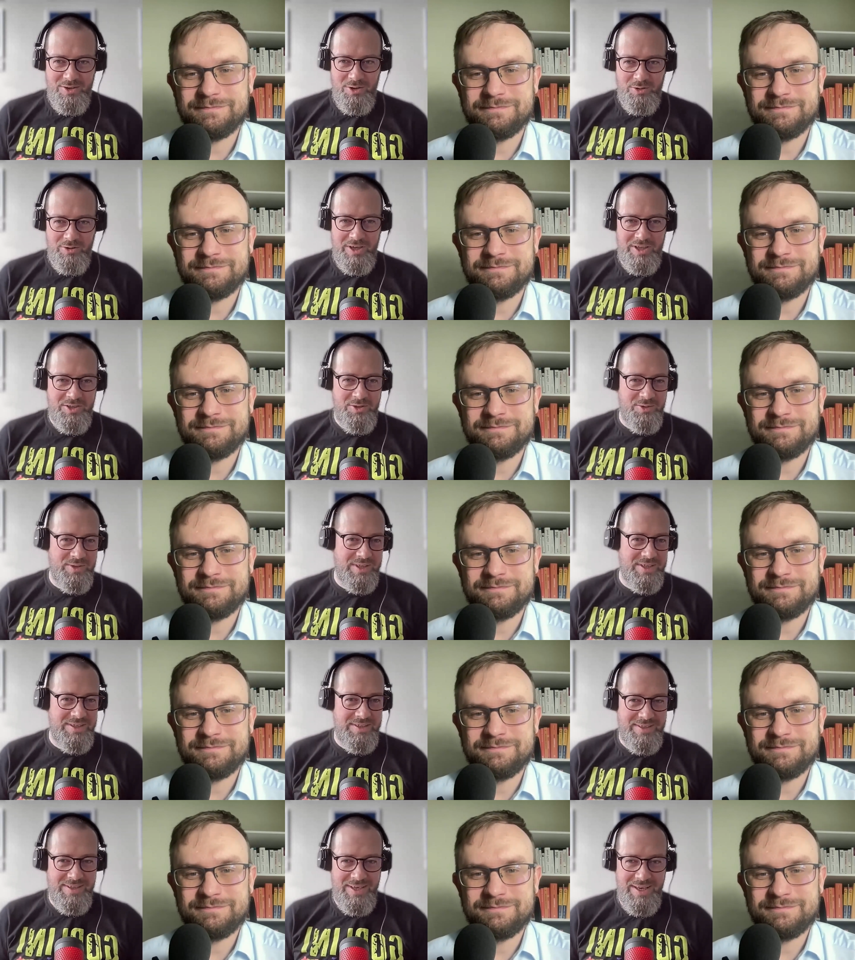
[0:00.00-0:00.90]
Speaker 1: go into
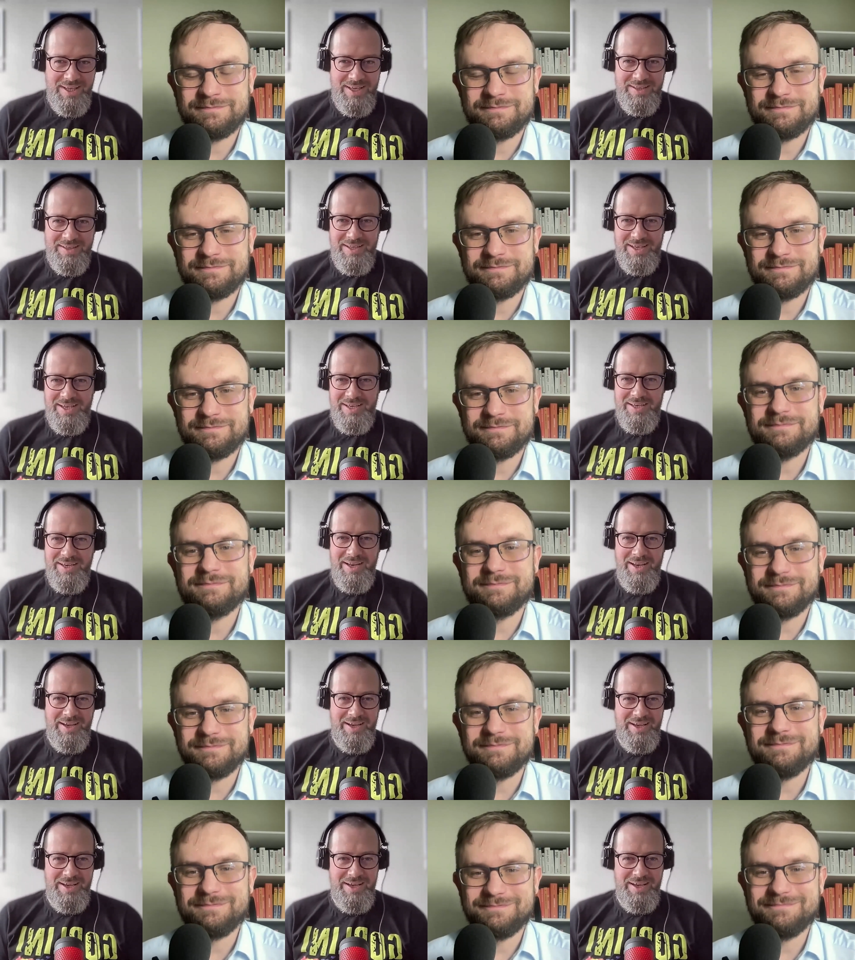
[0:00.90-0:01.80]
the, the linkedin
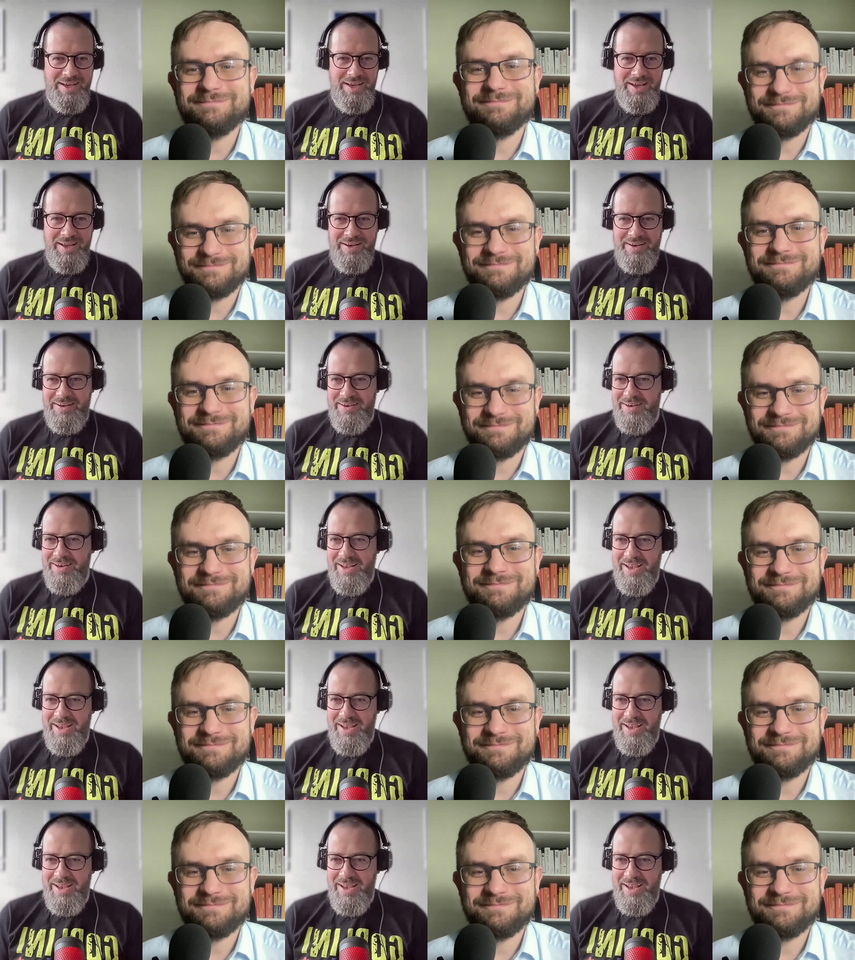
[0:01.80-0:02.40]
uh, and,